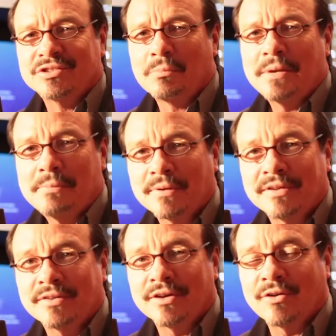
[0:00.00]
There's no
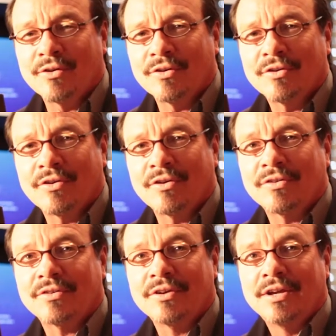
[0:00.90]
people in there,
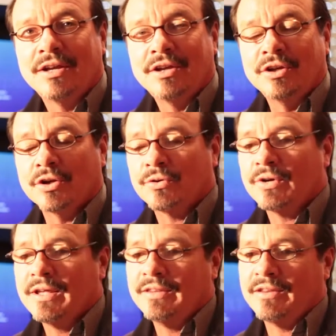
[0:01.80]
or you know,
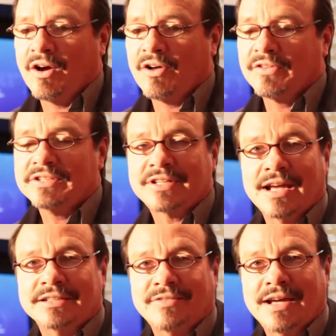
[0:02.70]
all these
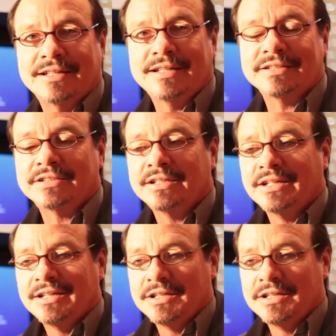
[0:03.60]
kinds of ideas.